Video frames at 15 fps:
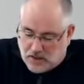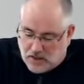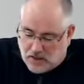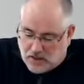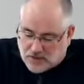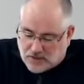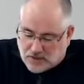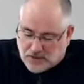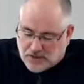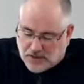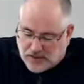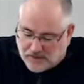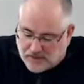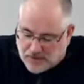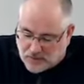So just
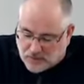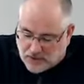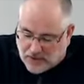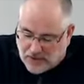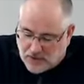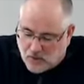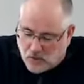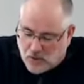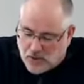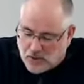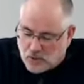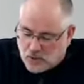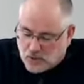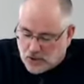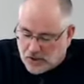think of this one. Anyone
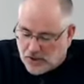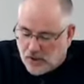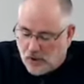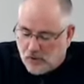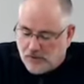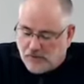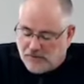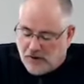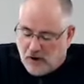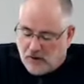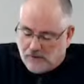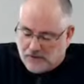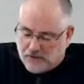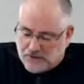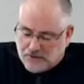who took an oath of
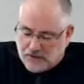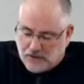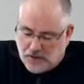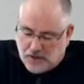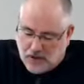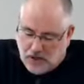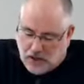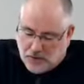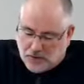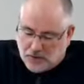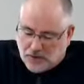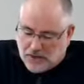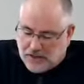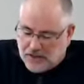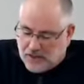office
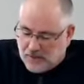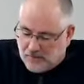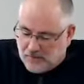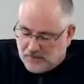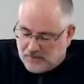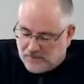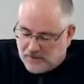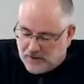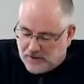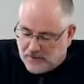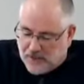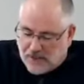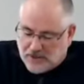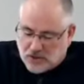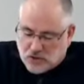under King Henry V
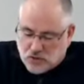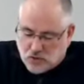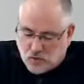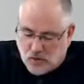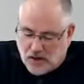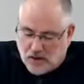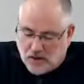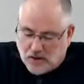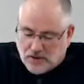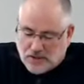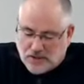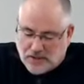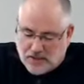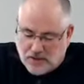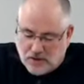had to swear
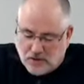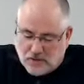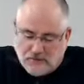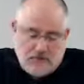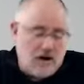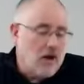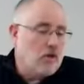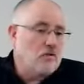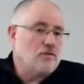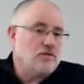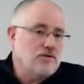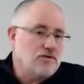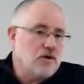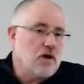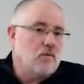to kill the followers
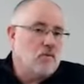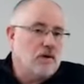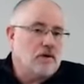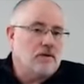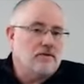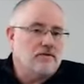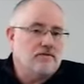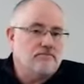of John Wycliffe.